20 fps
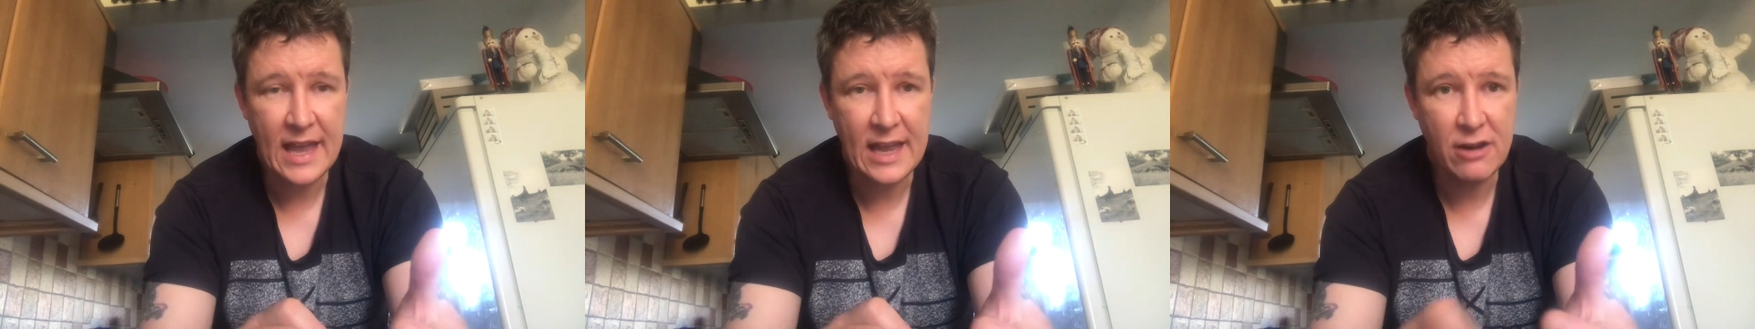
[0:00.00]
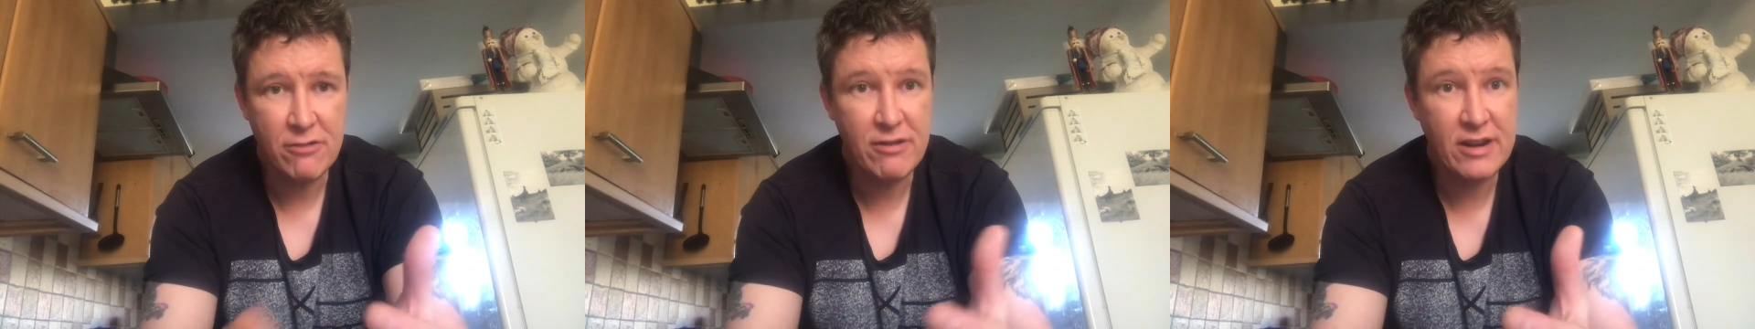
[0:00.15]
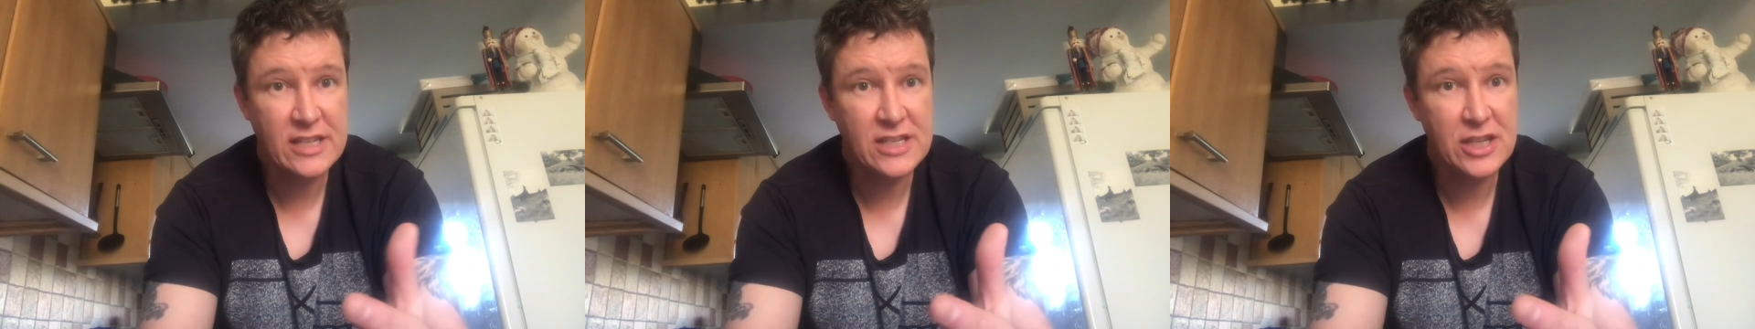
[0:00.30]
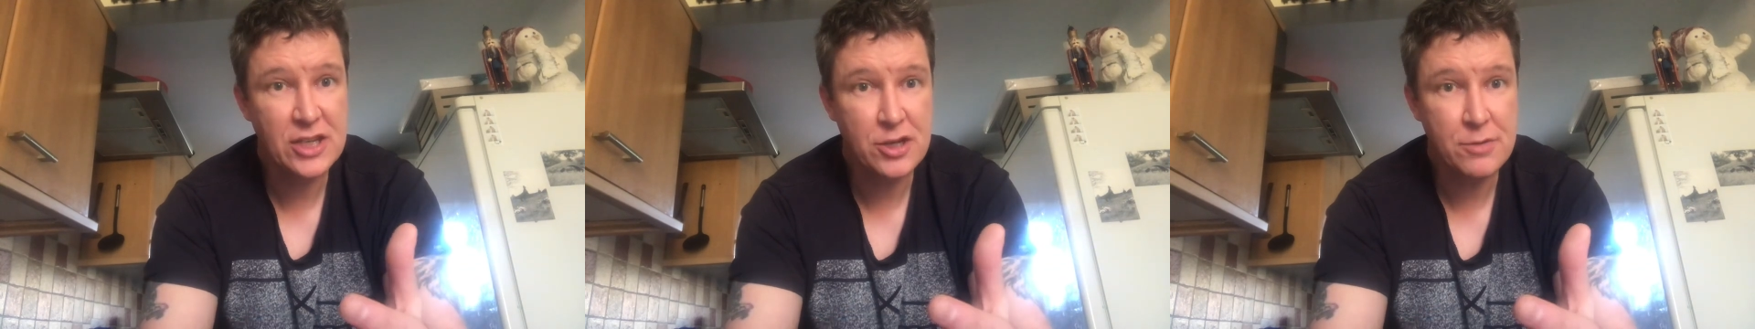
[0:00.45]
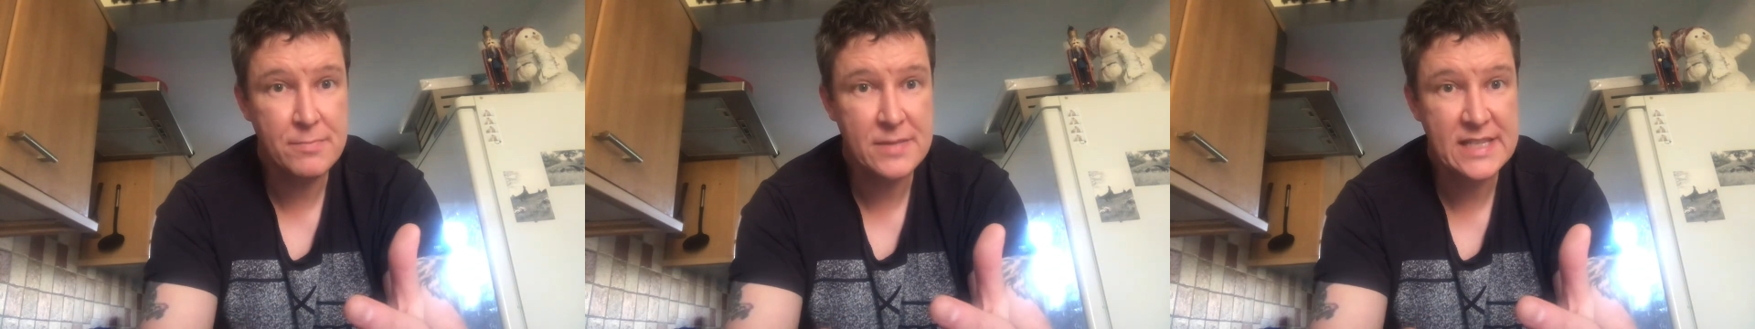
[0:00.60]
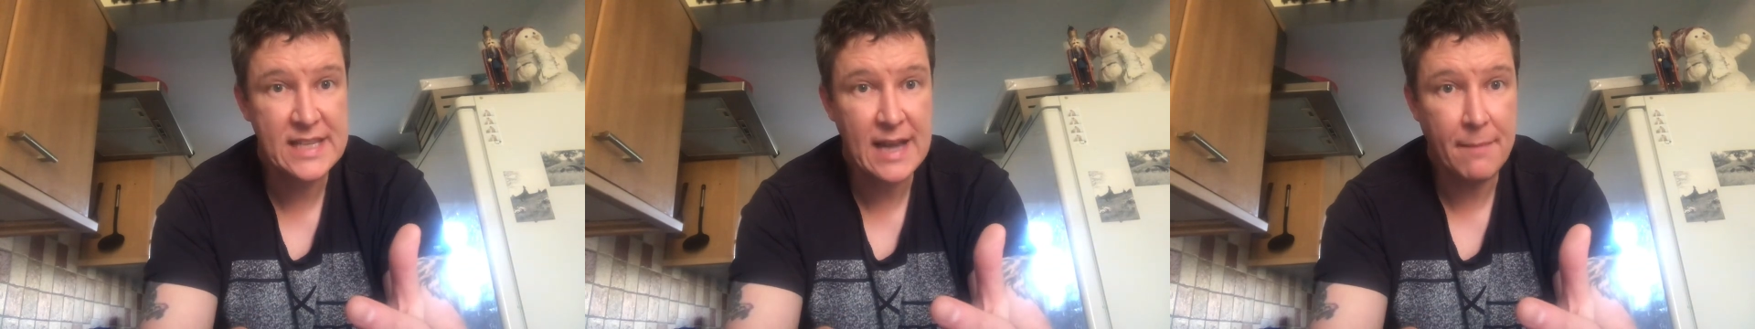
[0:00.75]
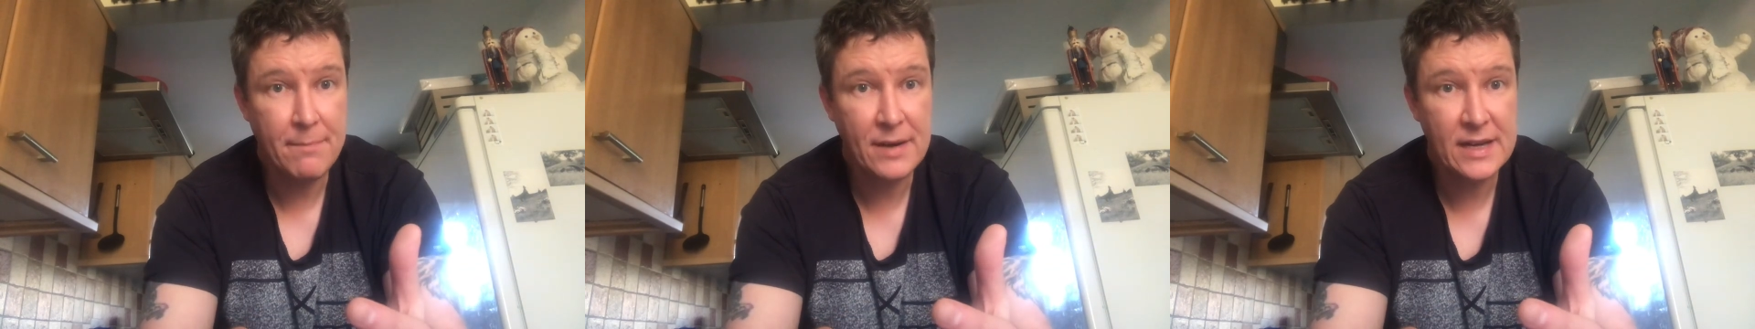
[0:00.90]
increases your
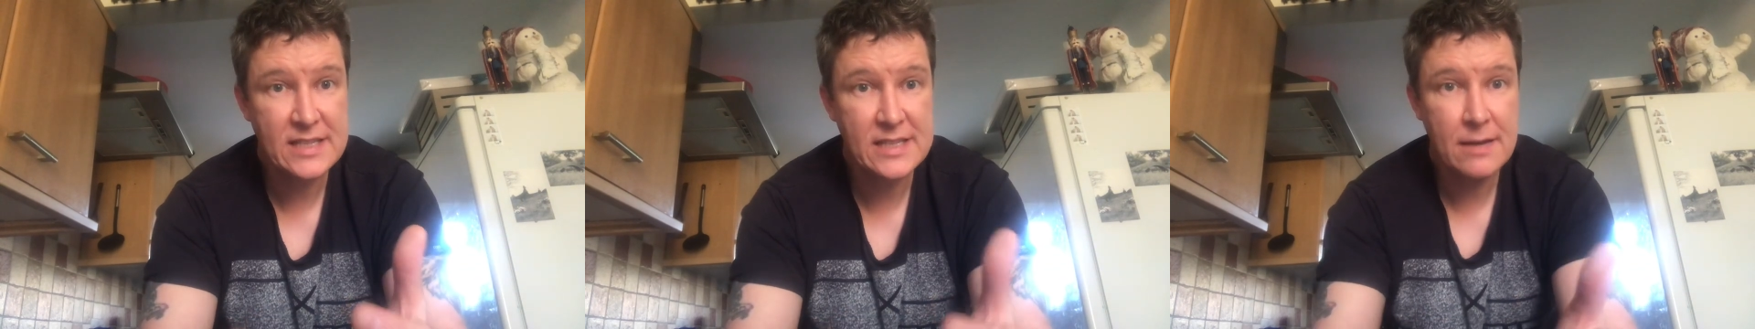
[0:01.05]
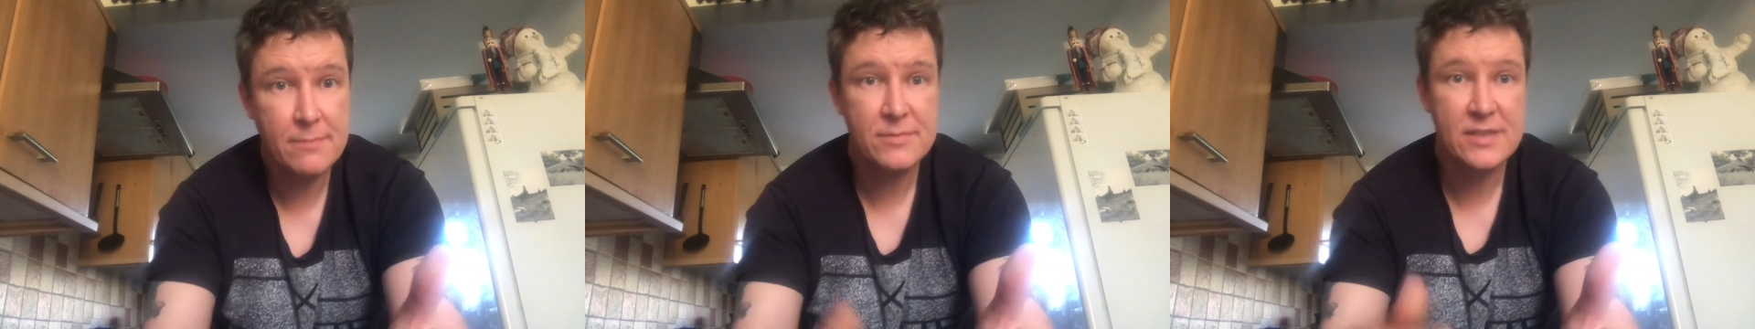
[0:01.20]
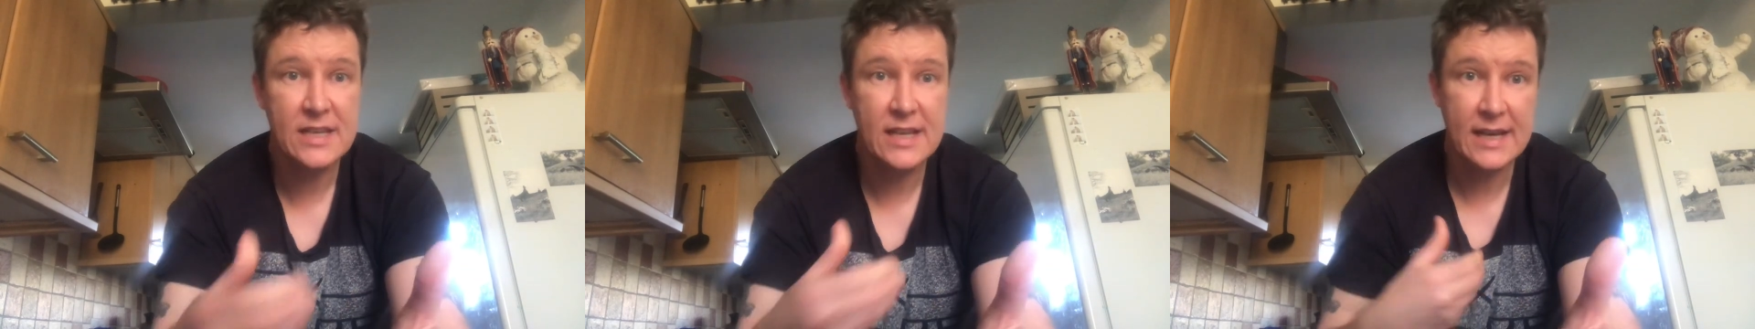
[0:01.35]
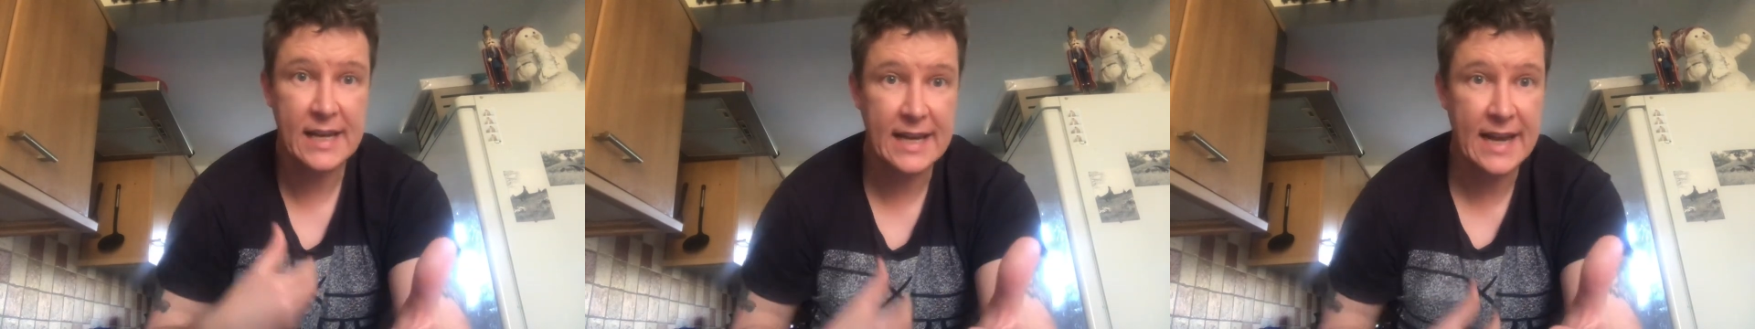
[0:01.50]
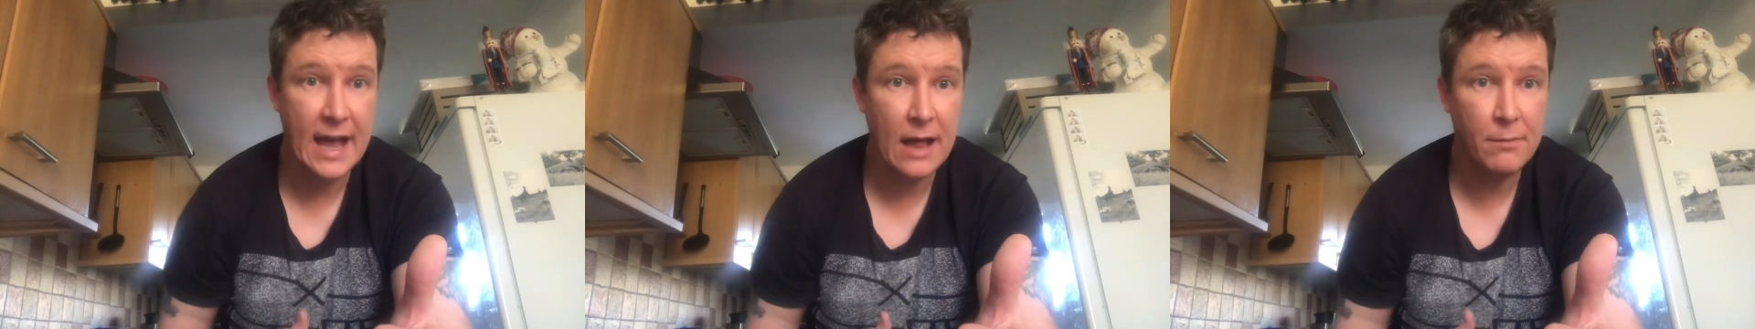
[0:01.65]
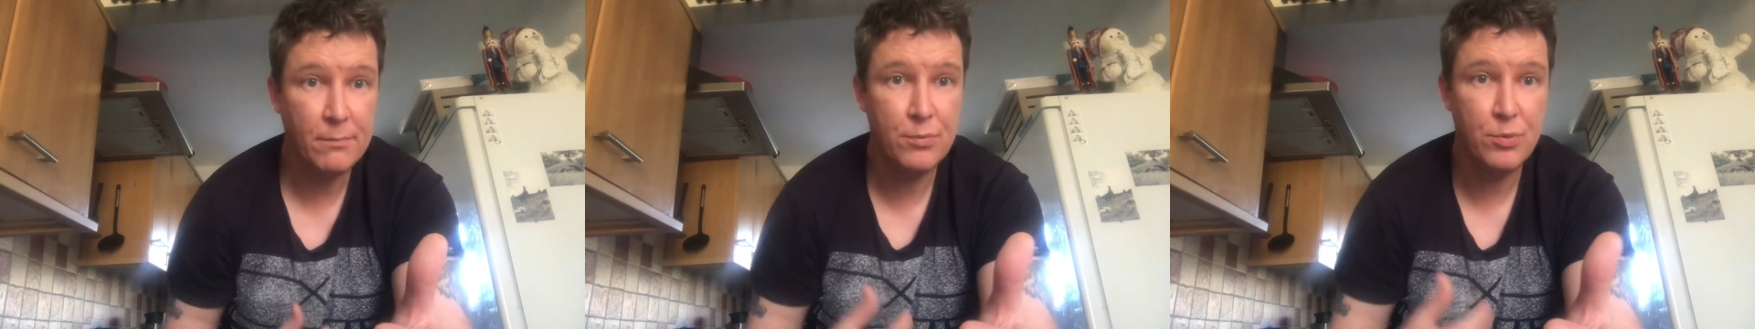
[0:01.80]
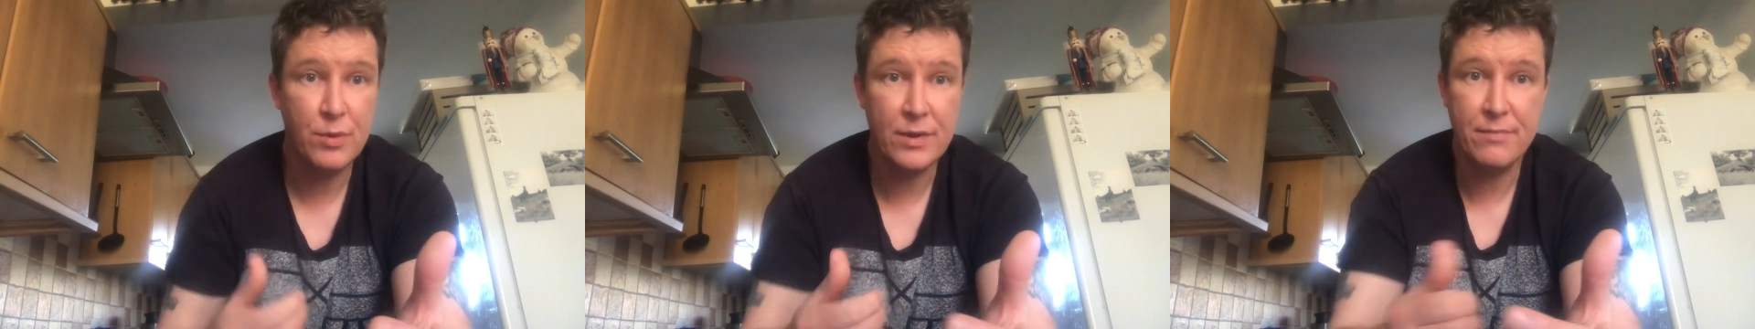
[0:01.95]
metabolism, so it can
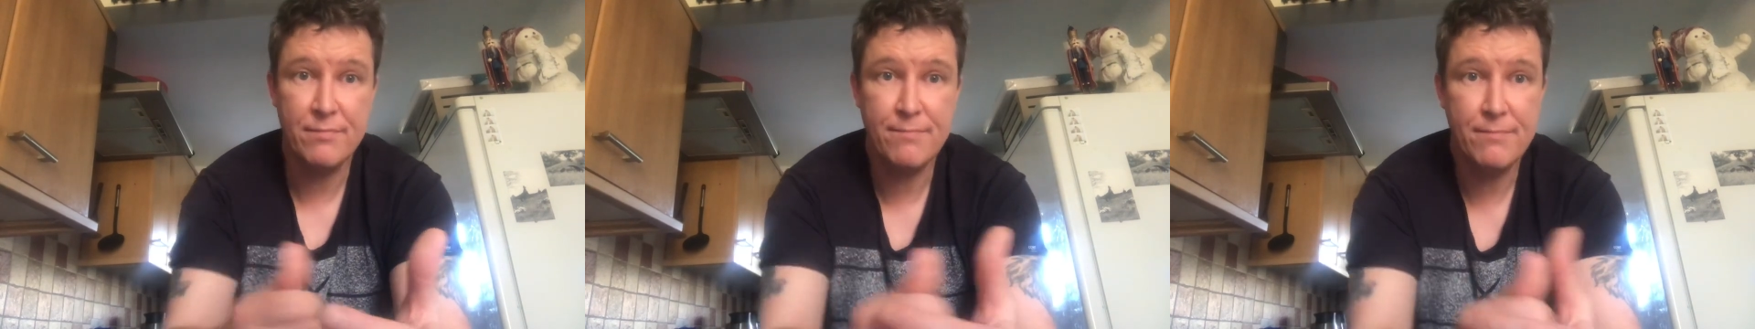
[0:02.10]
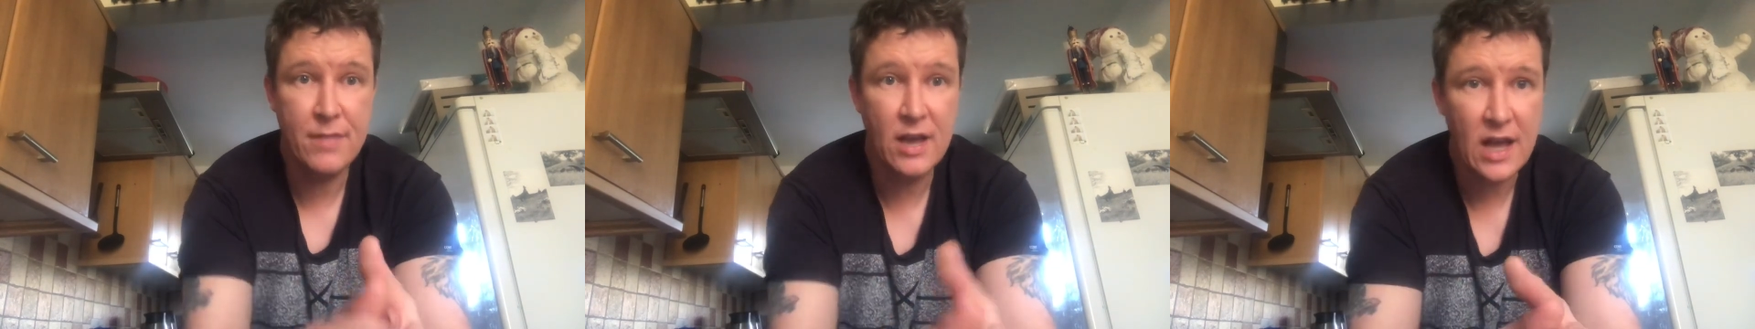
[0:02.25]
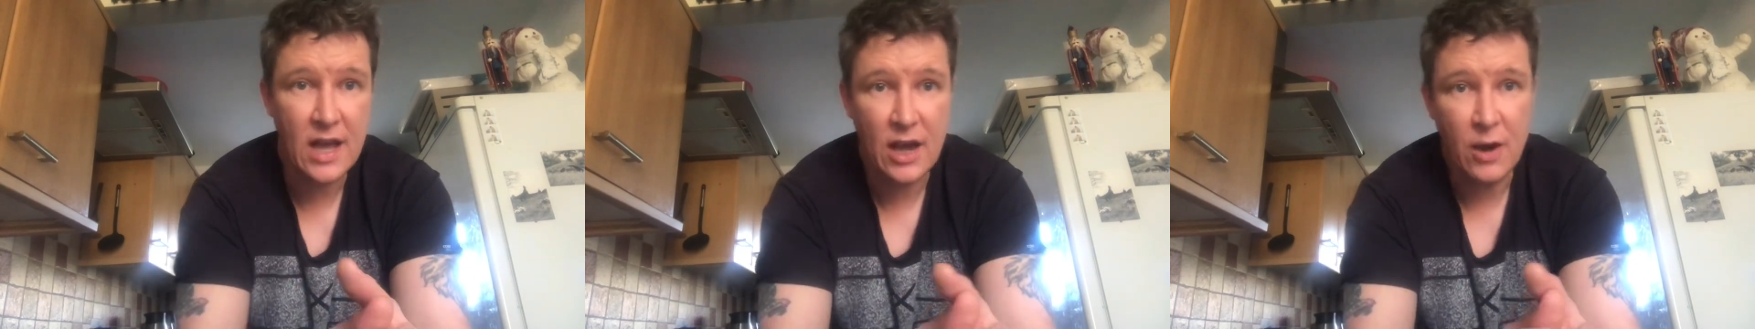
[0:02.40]
help with